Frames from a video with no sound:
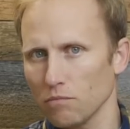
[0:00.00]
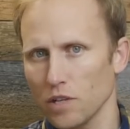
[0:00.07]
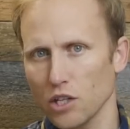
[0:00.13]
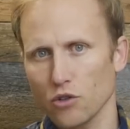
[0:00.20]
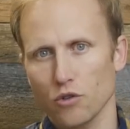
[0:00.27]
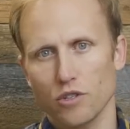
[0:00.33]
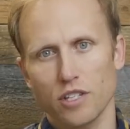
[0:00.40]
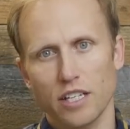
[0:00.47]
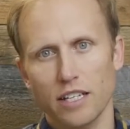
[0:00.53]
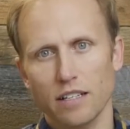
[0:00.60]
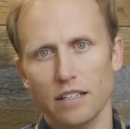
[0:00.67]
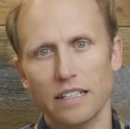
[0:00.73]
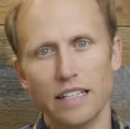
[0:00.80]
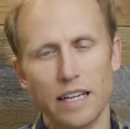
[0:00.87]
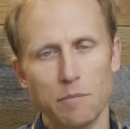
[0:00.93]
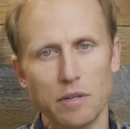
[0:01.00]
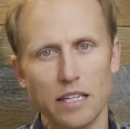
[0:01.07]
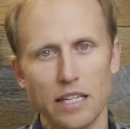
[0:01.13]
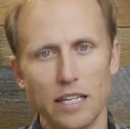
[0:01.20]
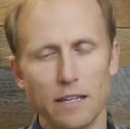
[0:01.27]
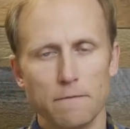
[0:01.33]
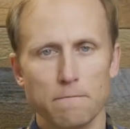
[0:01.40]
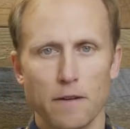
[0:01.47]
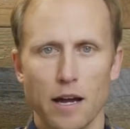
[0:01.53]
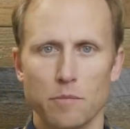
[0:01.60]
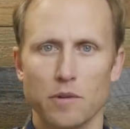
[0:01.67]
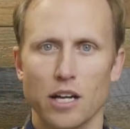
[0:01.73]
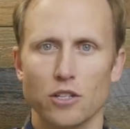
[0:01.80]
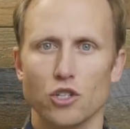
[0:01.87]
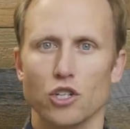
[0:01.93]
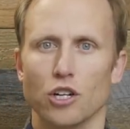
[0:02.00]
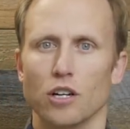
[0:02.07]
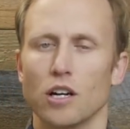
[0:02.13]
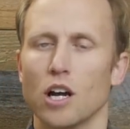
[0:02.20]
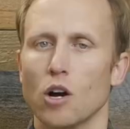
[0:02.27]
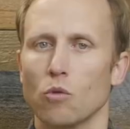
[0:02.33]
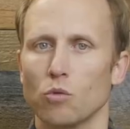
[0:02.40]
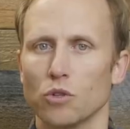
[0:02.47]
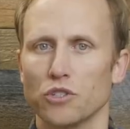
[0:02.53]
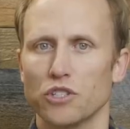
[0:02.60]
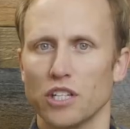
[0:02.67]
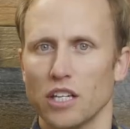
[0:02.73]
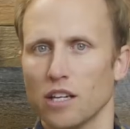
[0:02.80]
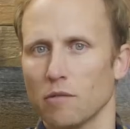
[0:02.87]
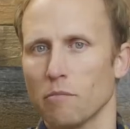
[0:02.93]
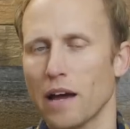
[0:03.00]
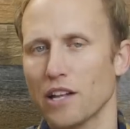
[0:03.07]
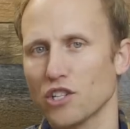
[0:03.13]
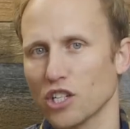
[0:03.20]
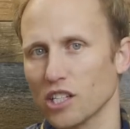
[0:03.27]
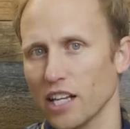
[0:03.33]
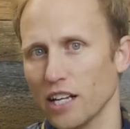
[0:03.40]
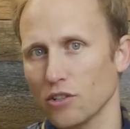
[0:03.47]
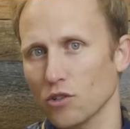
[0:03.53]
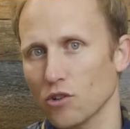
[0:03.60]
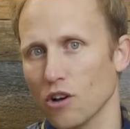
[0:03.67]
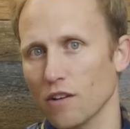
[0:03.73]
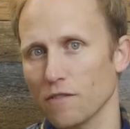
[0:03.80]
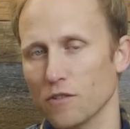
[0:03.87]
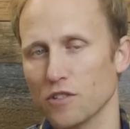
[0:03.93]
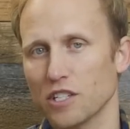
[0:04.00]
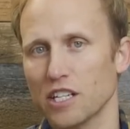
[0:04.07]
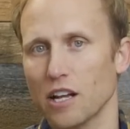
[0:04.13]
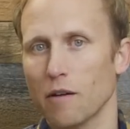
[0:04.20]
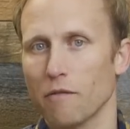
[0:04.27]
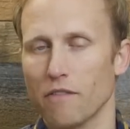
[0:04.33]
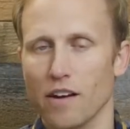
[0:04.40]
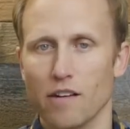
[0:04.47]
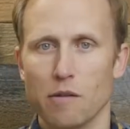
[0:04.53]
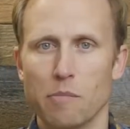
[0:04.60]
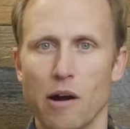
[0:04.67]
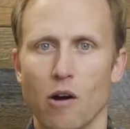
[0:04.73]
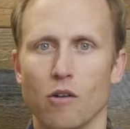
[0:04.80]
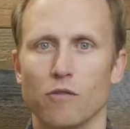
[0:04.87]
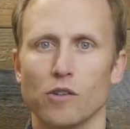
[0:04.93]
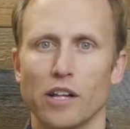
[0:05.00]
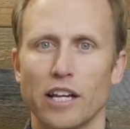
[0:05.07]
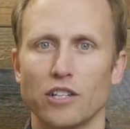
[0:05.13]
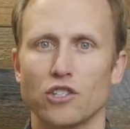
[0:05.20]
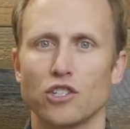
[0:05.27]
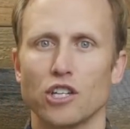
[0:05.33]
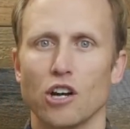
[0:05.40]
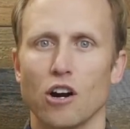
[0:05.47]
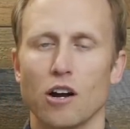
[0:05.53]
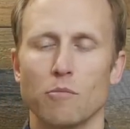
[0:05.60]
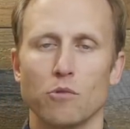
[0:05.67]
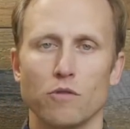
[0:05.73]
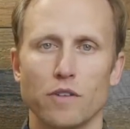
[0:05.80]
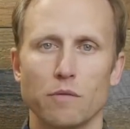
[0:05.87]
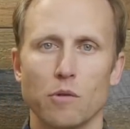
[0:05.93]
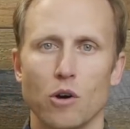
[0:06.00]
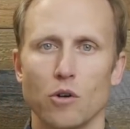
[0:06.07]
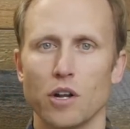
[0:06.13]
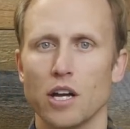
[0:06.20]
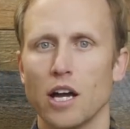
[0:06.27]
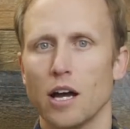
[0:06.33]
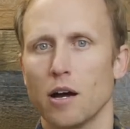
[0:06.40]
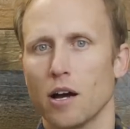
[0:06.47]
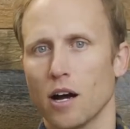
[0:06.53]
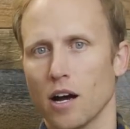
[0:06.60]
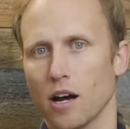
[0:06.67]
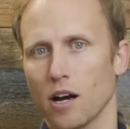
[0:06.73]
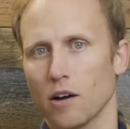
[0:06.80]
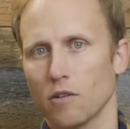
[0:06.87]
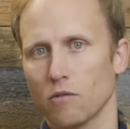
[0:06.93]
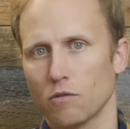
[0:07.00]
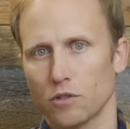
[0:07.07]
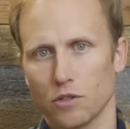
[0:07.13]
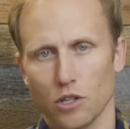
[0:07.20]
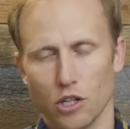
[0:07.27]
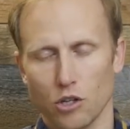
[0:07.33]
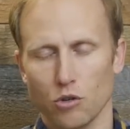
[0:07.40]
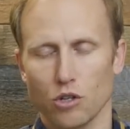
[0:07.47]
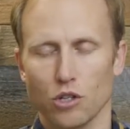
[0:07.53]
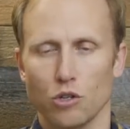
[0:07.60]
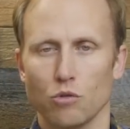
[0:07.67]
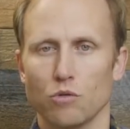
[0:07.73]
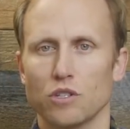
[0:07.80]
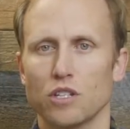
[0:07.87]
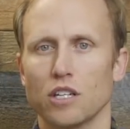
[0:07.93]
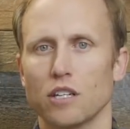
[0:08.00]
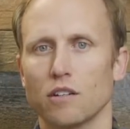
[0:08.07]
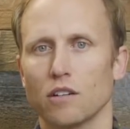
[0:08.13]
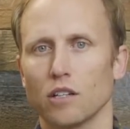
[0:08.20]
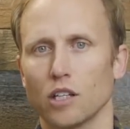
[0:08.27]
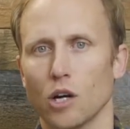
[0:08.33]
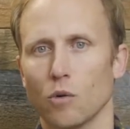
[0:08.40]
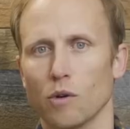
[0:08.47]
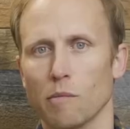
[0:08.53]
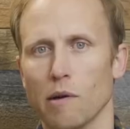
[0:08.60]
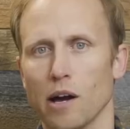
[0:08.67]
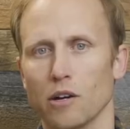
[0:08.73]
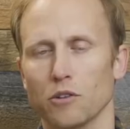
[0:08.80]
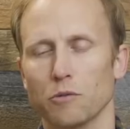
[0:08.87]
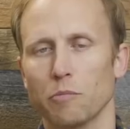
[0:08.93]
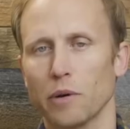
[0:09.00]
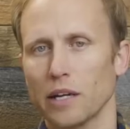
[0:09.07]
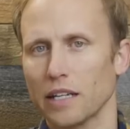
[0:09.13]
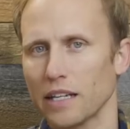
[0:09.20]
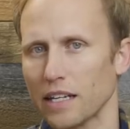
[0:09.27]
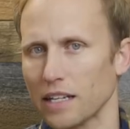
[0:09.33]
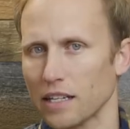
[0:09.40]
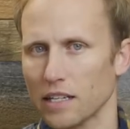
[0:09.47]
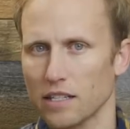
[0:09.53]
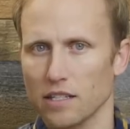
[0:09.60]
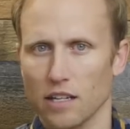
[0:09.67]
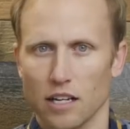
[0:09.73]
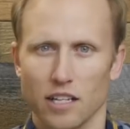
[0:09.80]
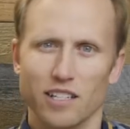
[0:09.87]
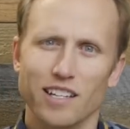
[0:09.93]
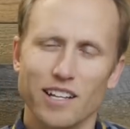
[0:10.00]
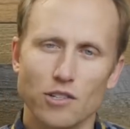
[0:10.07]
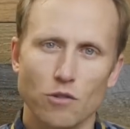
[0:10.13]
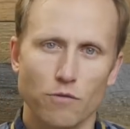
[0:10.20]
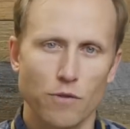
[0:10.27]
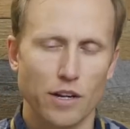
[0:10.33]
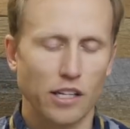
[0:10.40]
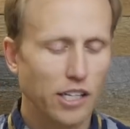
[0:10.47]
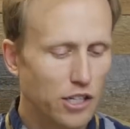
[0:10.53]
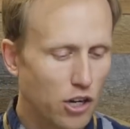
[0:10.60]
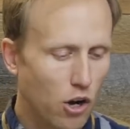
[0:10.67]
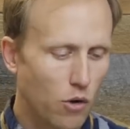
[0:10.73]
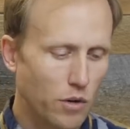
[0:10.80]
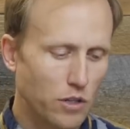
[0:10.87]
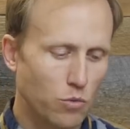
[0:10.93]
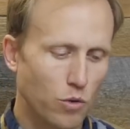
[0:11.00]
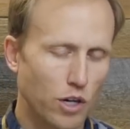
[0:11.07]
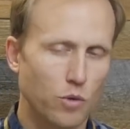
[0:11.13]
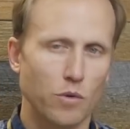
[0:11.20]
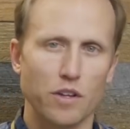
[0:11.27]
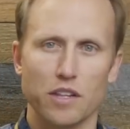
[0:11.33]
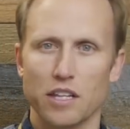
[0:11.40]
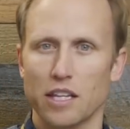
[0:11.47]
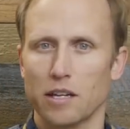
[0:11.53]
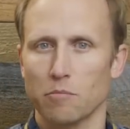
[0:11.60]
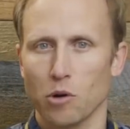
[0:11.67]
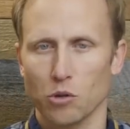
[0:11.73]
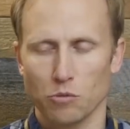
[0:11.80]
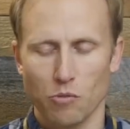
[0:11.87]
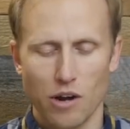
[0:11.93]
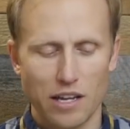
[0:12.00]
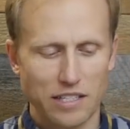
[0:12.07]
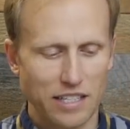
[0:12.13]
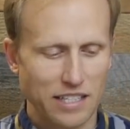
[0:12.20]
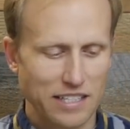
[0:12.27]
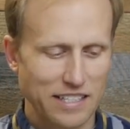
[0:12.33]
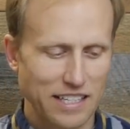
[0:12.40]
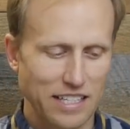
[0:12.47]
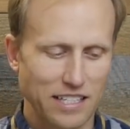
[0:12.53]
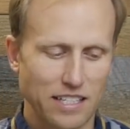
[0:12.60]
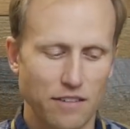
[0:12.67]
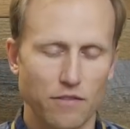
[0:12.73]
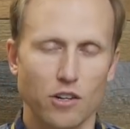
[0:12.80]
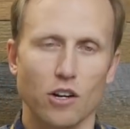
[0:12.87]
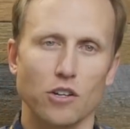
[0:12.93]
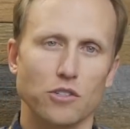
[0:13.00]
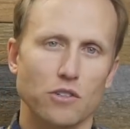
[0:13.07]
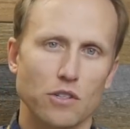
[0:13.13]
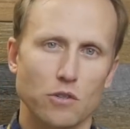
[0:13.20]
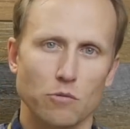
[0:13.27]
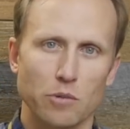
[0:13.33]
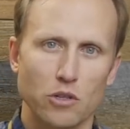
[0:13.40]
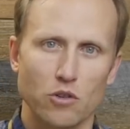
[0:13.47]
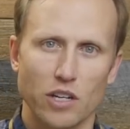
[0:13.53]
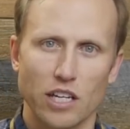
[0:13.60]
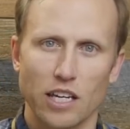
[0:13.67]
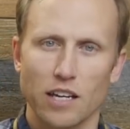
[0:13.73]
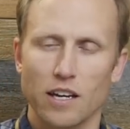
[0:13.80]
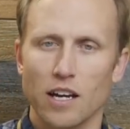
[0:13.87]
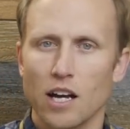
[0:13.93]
Interesting. Gimmicky? I'm not sure. We'll see. Magic Lantern offers a very powerful HDR movie mode uh, that you can use in lower models, but it is uh, not so friendly to always work with, and then post-processing is difficult, so this will be tricky.